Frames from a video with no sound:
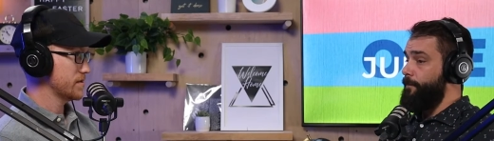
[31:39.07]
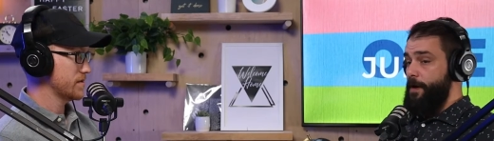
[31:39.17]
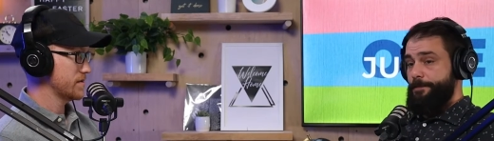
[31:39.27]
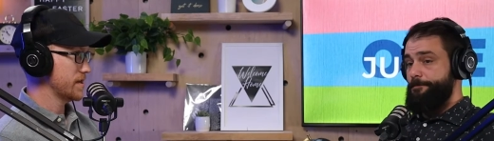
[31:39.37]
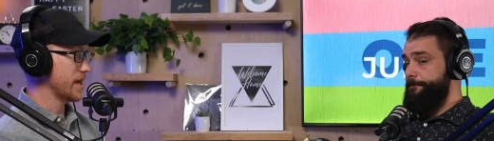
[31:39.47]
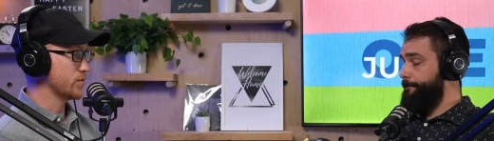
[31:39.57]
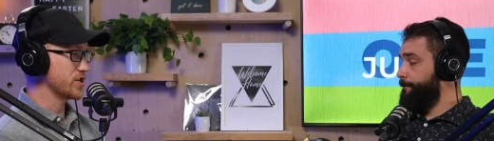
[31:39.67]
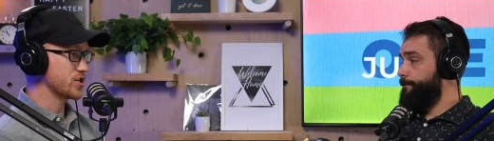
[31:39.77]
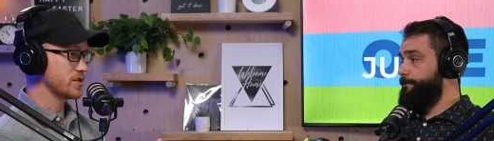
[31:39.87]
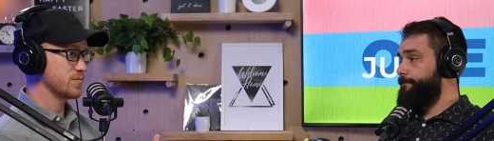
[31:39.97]
Speaker 1: Right. And
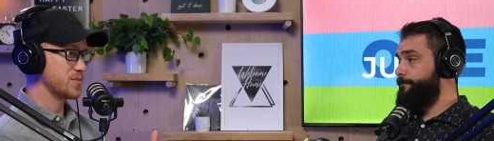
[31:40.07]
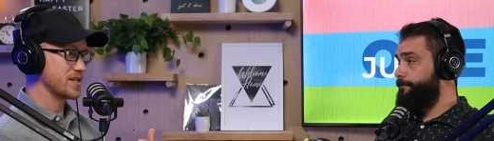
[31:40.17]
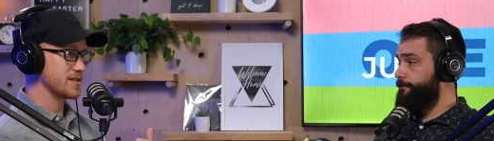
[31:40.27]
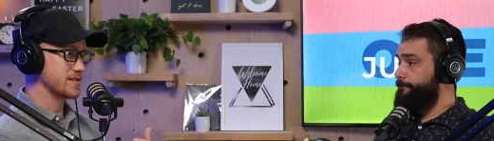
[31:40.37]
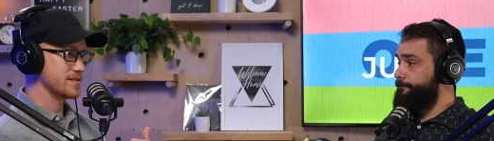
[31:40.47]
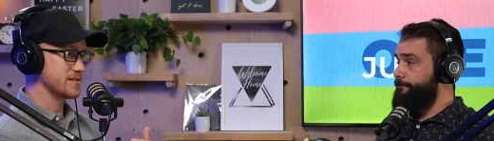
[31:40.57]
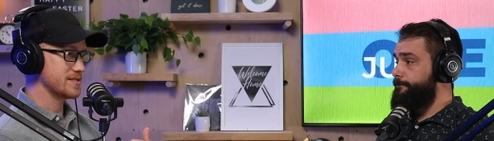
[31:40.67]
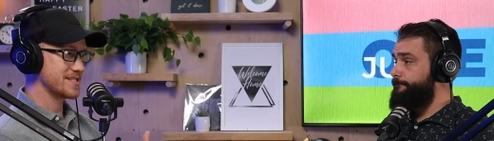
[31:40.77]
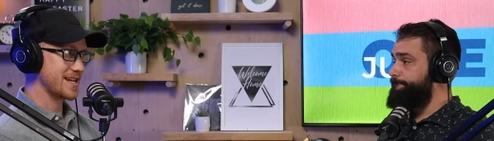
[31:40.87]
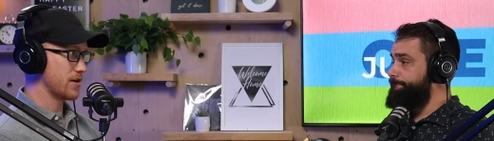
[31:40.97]
we shouldn't be
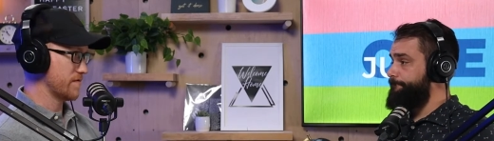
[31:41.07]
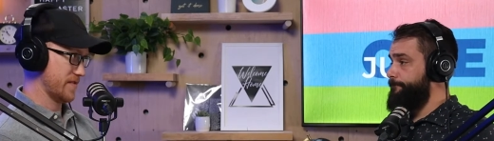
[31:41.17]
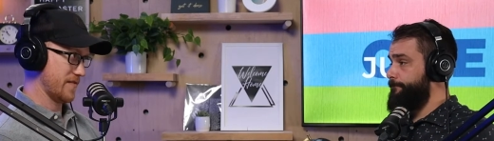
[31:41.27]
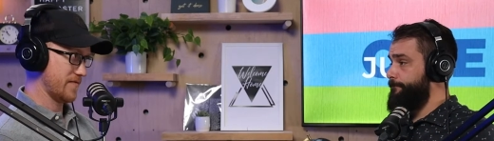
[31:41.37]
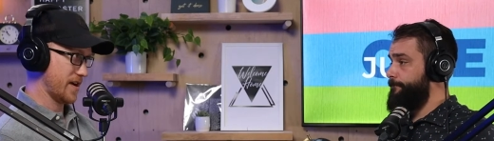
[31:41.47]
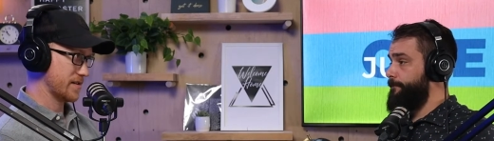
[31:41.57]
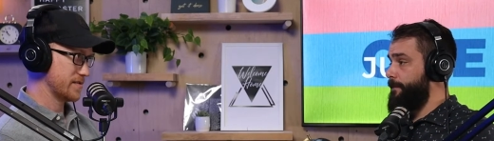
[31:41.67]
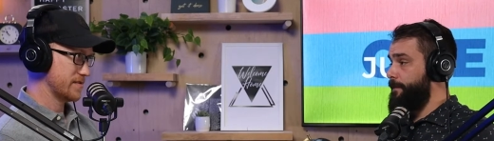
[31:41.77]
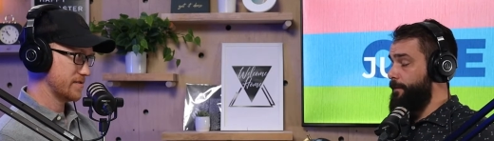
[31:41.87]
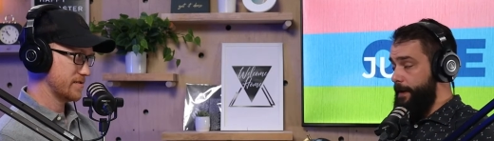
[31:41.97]
scared of that
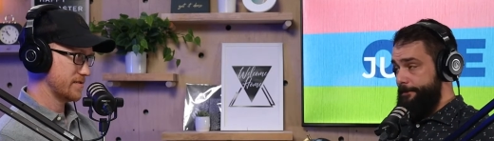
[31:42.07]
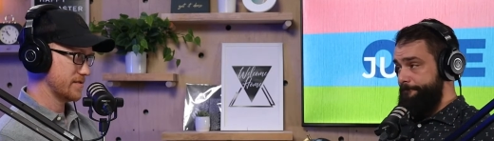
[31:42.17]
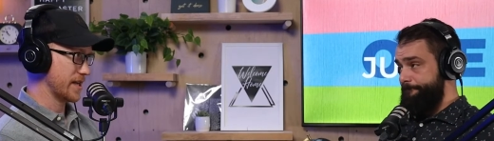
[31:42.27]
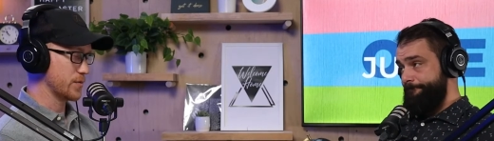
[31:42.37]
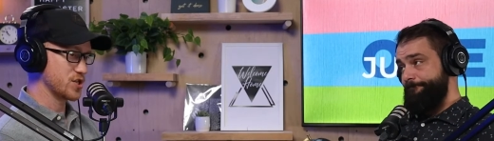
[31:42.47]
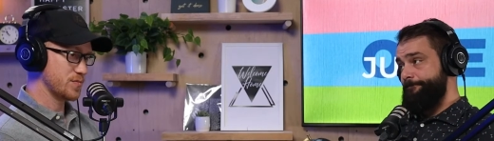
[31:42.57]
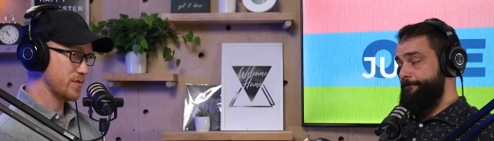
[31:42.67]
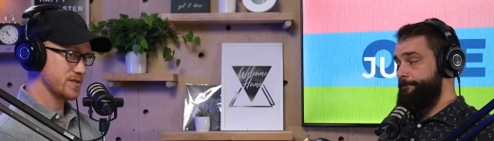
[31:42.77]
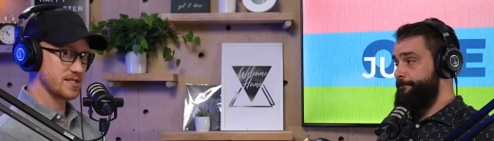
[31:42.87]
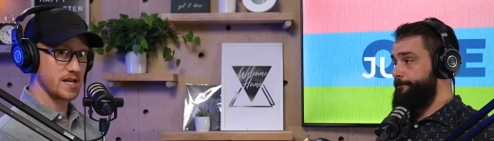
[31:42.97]
fact. Right. Like we should
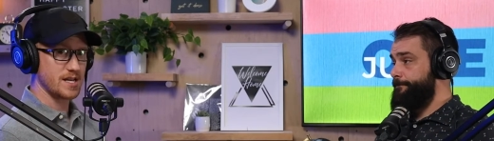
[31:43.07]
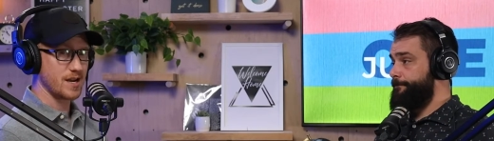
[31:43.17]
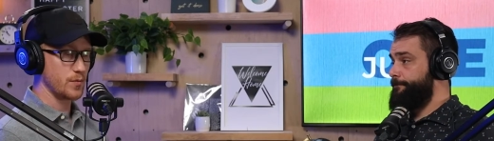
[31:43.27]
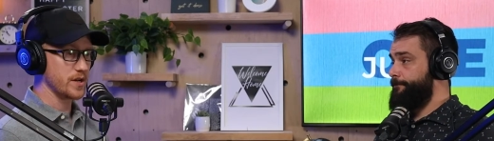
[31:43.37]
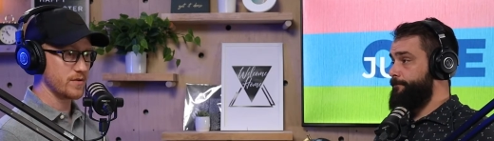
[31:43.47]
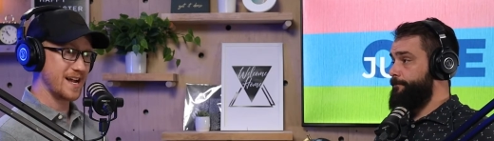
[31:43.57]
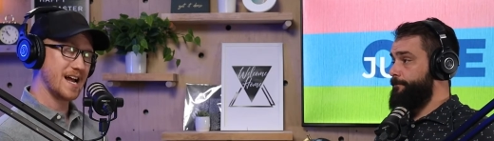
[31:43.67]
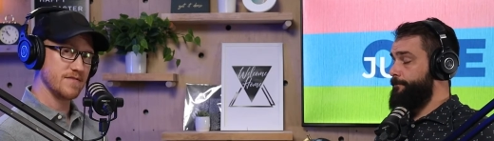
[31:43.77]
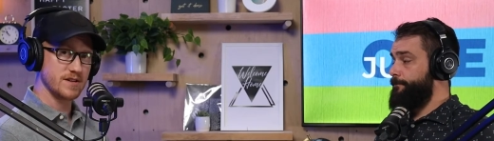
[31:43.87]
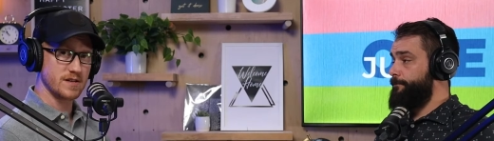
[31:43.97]
be able to say, yeah, we don't
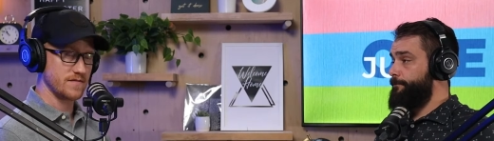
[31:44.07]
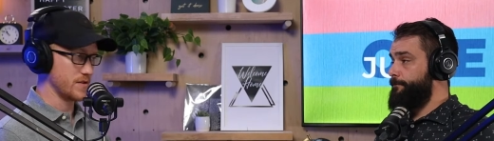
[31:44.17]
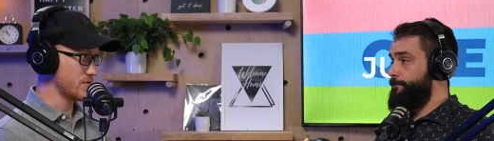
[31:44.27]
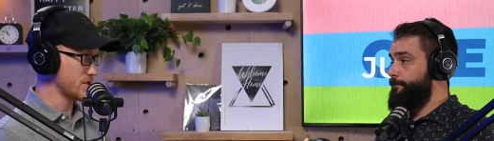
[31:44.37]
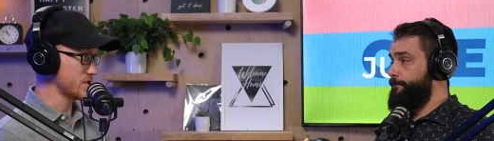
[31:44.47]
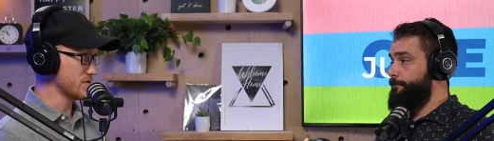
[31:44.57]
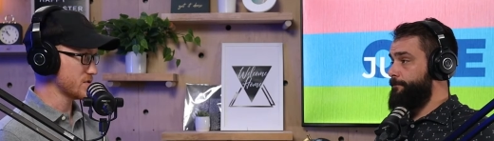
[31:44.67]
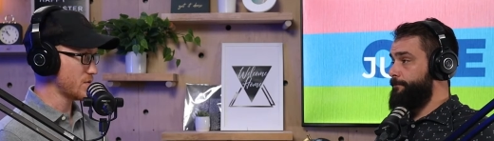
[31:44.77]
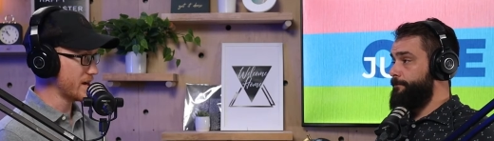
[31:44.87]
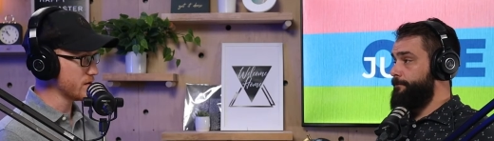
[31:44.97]
have any of the
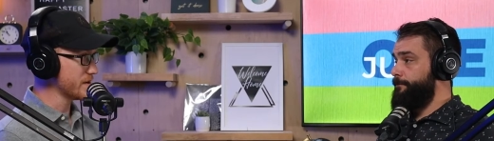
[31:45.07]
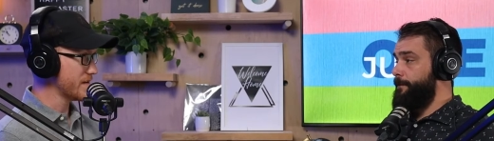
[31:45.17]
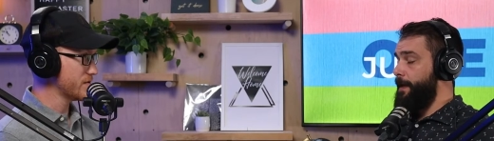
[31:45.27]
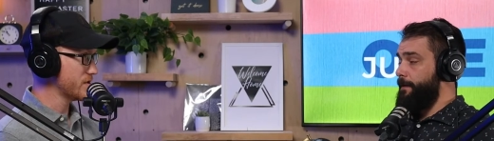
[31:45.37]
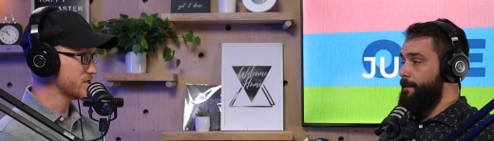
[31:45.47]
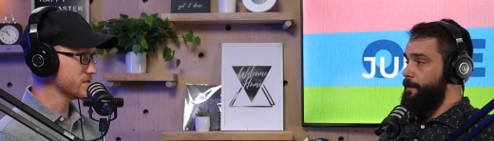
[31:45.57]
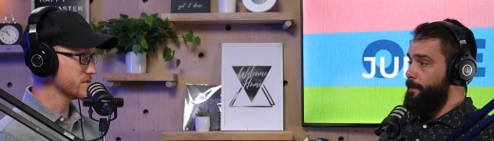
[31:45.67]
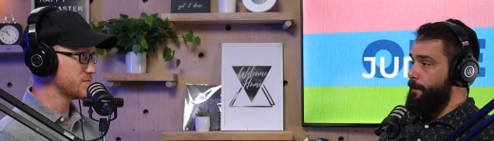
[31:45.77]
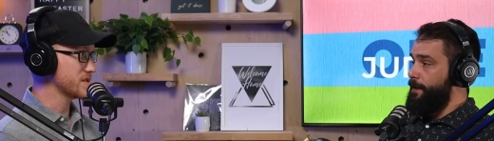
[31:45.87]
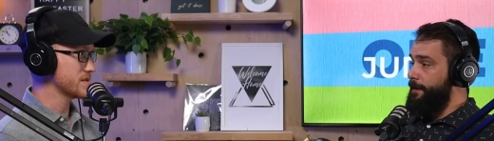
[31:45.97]
originals. Why
Speaker 2: don't we have like, the
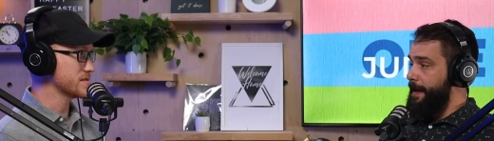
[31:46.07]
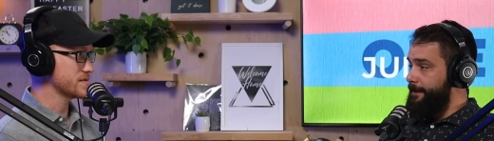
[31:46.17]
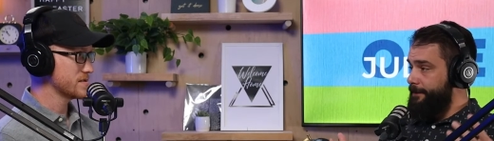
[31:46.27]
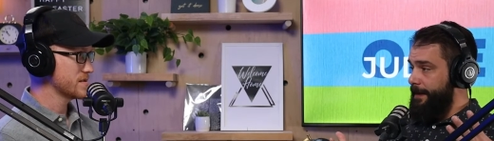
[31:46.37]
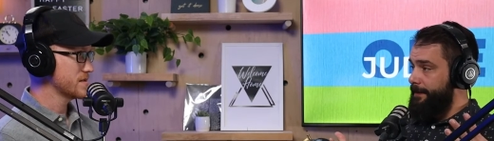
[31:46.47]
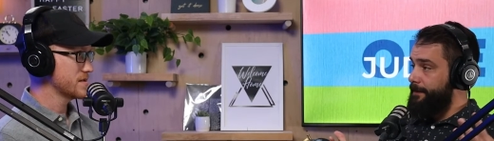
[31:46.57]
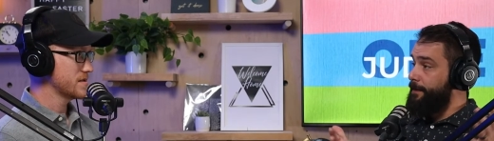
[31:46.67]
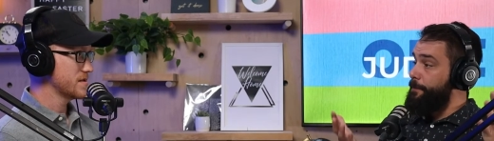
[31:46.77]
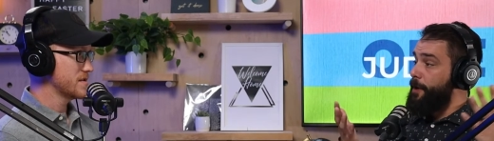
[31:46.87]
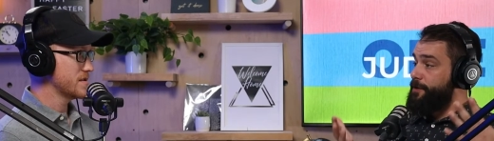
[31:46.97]
originals? We because don't have like
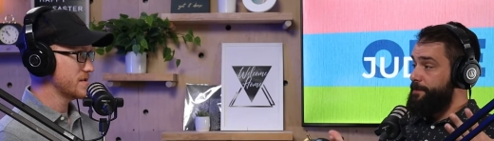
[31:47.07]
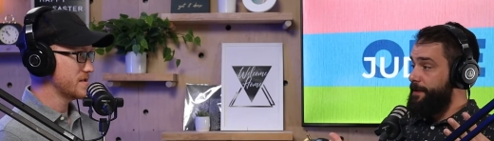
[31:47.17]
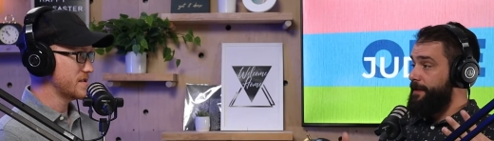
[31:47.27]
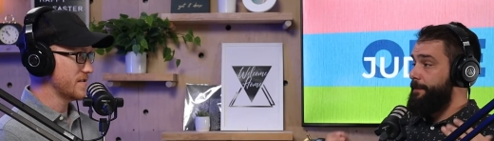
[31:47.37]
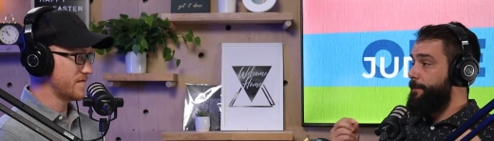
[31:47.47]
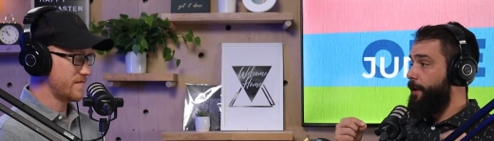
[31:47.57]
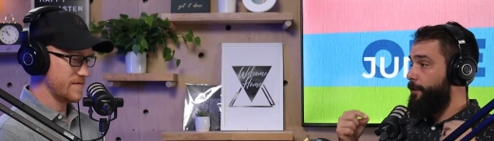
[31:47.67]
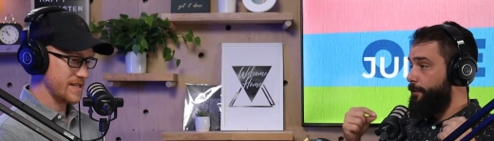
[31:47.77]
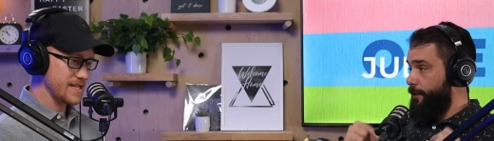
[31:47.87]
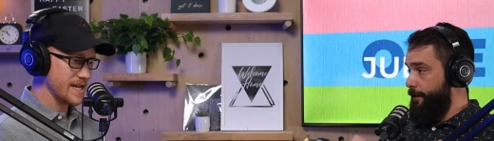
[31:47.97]
the parchment that the,
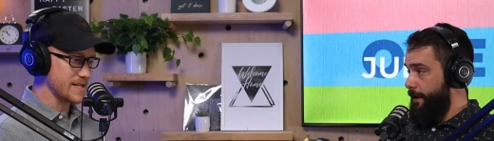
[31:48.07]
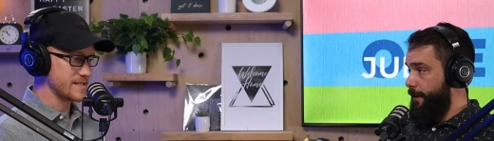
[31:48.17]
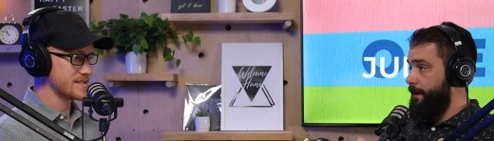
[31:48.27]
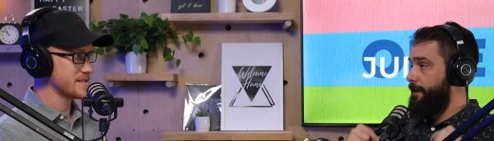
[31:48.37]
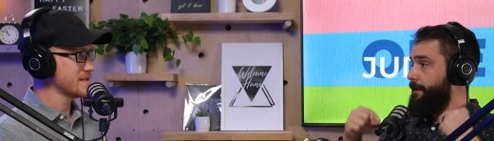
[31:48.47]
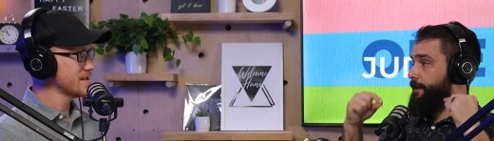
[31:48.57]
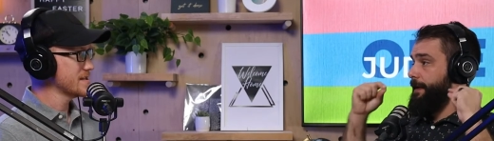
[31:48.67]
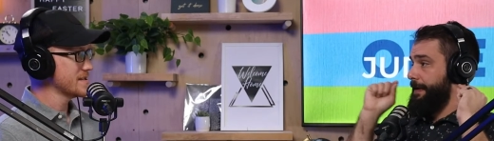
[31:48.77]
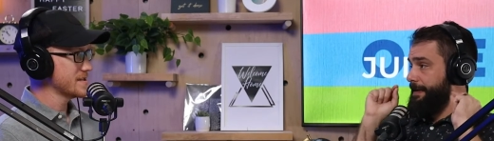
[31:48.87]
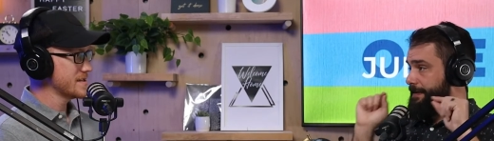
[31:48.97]
Paul wrote yes. on
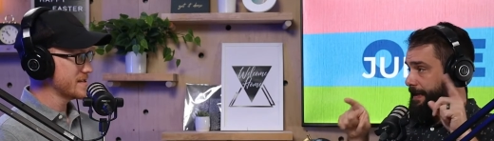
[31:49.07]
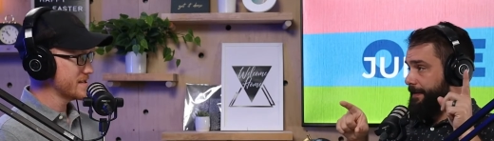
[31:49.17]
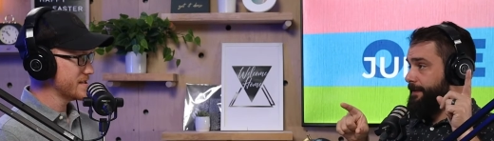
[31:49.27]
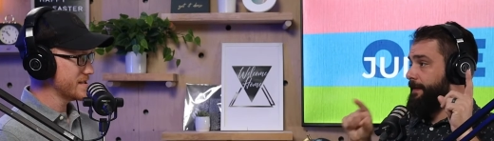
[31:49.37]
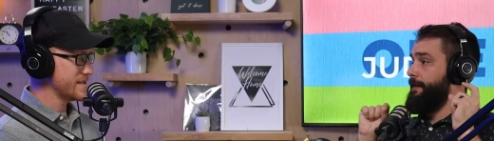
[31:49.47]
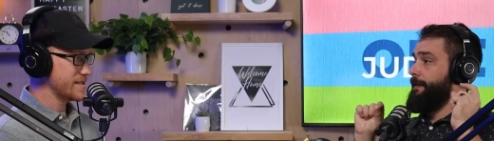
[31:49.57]
that he sent.